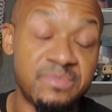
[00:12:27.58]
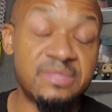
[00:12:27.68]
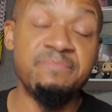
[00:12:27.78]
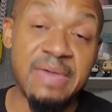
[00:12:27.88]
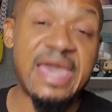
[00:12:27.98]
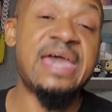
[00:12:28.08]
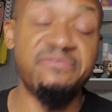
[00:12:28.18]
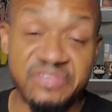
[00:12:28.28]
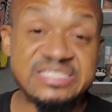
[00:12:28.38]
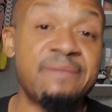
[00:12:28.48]

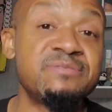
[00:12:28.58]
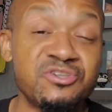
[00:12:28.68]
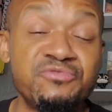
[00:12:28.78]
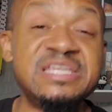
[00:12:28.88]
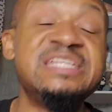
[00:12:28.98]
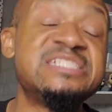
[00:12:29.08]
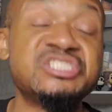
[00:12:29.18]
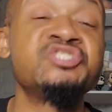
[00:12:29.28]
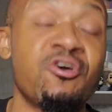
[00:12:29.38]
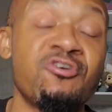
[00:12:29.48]
man, this episode needed to
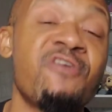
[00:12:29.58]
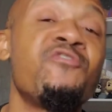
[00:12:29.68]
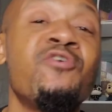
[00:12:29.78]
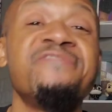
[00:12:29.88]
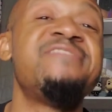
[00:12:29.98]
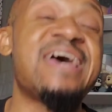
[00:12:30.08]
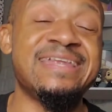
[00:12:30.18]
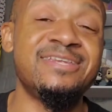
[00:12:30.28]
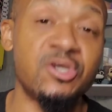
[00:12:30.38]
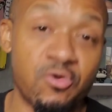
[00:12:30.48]
start off on
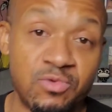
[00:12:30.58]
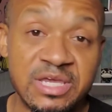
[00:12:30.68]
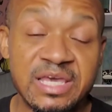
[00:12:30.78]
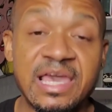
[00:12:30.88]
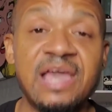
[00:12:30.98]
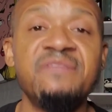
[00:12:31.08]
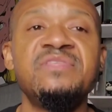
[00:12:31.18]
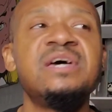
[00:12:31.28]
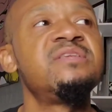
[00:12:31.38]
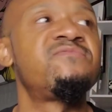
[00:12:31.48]
that note.
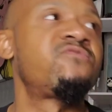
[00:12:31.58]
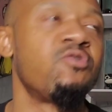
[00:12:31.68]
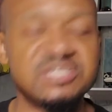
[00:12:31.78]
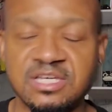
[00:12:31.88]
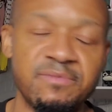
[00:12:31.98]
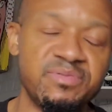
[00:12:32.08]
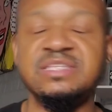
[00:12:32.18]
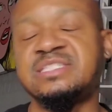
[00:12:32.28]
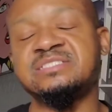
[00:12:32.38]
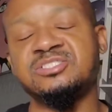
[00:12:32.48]
And then, of course, it
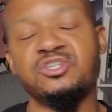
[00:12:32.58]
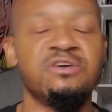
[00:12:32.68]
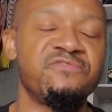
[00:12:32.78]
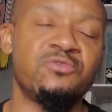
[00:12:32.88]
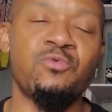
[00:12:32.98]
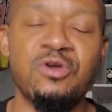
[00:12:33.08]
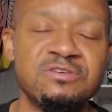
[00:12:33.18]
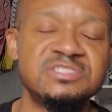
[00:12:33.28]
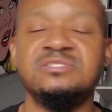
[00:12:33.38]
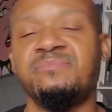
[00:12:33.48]
completely takes a turn for the
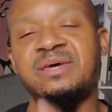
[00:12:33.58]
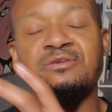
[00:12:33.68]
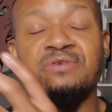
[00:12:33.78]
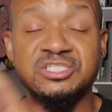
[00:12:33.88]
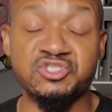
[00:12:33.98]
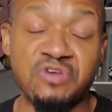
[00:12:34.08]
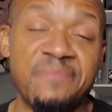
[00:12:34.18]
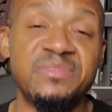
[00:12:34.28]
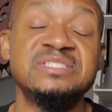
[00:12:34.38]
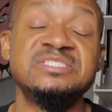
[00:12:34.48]
worst, and the gets
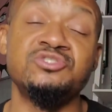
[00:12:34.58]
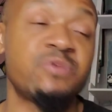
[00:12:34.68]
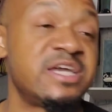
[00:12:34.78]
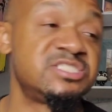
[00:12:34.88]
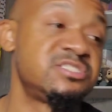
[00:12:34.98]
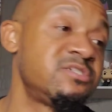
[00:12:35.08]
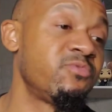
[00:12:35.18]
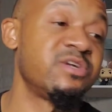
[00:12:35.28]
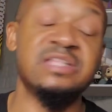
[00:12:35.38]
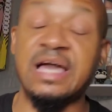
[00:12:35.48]
trapped in a
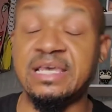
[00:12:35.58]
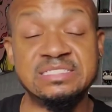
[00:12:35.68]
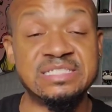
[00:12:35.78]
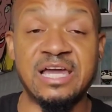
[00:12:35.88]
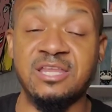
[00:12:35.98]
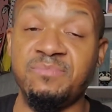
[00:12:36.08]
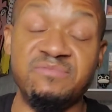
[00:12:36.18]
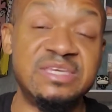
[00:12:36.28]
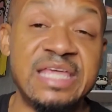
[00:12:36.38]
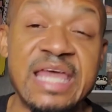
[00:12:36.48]
situation where guy he's not going to be
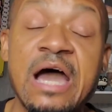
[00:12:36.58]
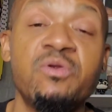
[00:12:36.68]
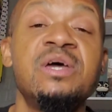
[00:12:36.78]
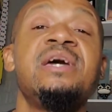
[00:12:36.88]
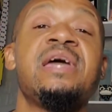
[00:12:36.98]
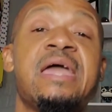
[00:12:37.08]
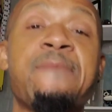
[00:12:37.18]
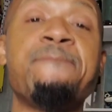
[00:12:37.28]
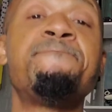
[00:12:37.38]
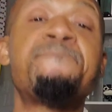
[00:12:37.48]
able to get out.
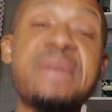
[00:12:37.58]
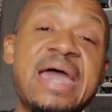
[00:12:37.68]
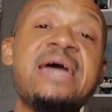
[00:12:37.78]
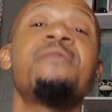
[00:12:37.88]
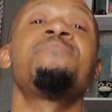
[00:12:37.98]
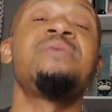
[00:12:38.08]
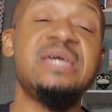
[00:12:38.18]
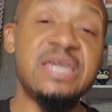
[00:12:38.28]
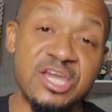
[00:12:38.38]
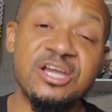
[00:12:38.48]
And bam,
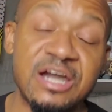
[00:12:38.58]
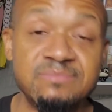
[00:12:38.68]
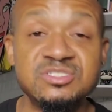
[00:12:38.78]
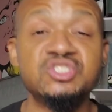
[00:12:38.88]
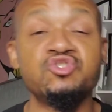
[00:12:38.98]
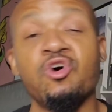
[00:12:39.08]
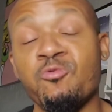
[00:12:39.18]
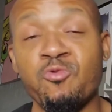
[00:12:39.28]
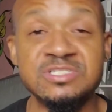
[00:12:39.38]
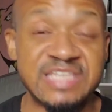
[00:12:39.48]
here comes the
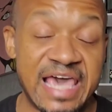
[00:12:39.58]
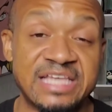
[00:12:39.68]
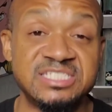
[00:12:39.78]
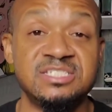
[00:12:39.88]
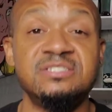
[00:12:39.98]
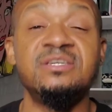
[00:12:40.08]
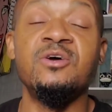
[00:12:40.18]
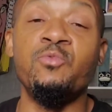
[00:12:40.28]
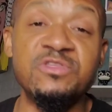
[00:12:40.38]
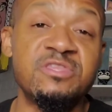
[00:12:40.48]
Star Wars action
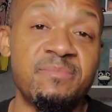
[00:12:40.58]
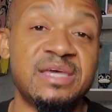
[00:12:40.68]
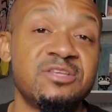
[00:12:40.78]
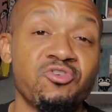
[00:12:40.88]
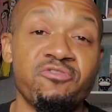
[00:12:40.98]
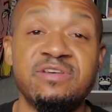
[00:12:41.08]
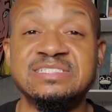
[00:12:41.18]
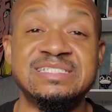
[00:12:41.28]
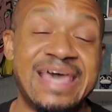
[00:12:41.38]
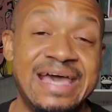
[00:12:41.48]
with the
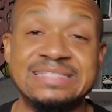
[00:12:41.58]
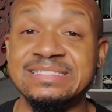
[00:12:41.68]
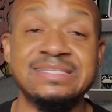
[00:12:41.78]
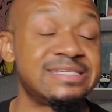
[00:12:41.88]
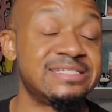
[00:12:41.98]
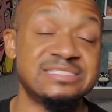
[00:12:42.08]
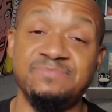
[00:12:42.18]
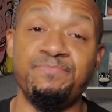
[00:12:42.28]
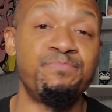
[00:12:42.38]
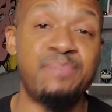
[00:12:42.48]
Mandalorians in action, looking
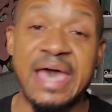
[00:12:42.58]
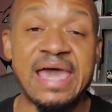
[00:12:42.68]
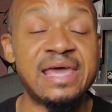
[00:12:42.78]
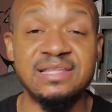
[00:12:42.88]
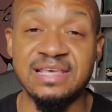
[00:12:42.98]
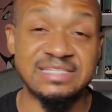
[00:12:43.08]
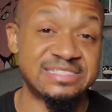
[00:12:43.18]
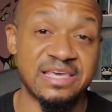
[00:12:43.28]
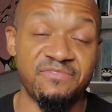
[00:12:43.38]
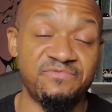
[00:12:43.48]
as bad
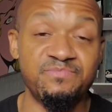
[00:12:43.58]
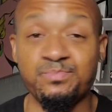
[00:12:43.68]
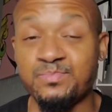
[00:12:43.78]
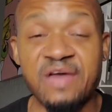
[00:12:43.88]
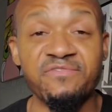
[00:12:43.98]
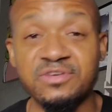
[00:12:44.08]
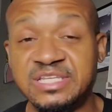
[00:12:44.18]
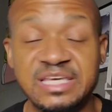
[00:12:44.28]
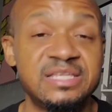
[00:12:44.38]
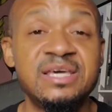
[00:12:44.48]
as they ever
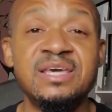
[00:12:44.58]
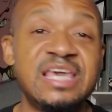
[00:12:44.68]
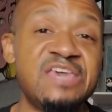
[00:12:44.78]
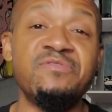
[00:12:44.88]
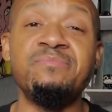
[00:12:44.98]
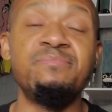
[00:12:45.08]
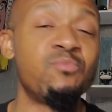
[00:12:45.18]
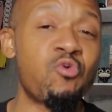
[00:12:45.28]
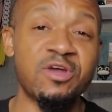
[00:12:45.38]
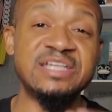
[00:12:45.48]
did, even
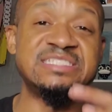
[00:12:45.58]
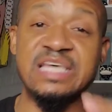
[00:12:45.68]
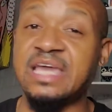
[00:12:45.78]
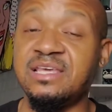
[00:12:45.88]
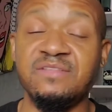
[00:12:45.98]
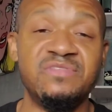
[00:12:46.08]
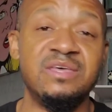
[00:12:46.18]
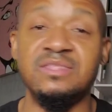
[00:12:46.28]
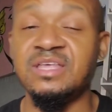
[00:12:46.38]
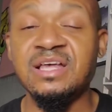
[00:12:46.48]
more exciting
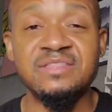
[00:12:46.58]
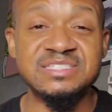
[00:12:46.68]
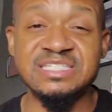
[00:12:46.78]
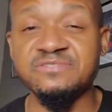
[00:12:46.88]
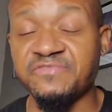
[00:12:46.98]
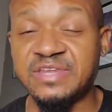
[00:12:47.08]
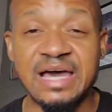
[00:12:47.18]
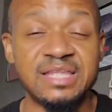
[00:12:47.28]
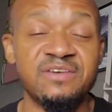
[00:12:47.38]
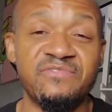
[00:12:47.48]
than the season
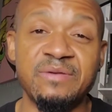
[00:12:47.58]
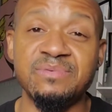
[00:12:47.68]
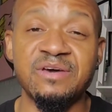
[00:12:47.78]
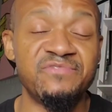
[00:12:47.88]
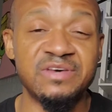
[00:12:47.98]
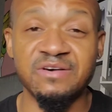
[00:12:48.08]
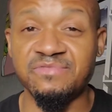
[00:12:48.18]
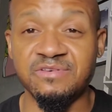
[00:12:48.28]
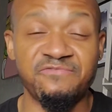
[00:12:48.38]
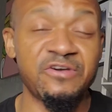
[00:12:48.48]
finale of, of,
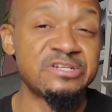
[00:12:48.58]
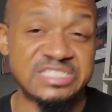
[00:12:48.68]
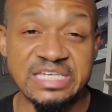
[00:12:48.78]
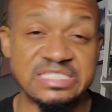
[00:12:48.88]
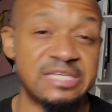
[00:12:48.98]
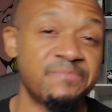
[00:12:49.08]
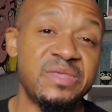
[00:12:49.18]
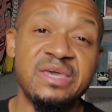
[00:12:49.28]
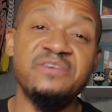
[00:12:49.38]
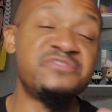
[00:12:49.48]
of the first season.
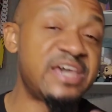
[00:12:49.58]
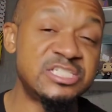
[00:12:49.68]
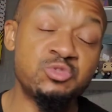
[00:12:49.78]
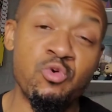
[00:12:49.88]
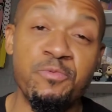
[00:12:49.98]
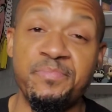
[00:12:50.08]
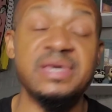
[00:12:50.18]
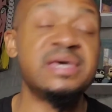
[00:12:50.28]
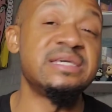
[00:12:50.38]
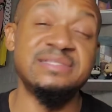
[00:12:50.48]
They swoop
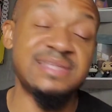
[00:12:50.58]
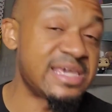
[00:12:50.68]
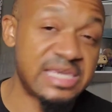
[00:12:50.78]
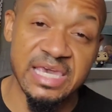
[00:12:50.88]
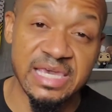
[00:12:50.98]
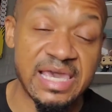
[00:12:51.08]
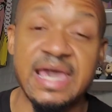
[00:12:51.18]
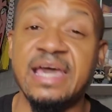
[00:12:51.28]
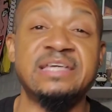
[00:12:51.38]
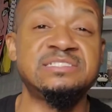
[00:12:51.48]
in, they kick
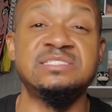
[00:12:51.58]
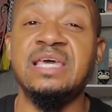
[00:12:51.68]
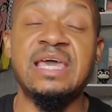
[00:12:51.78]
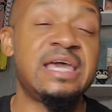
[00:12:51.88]
ass,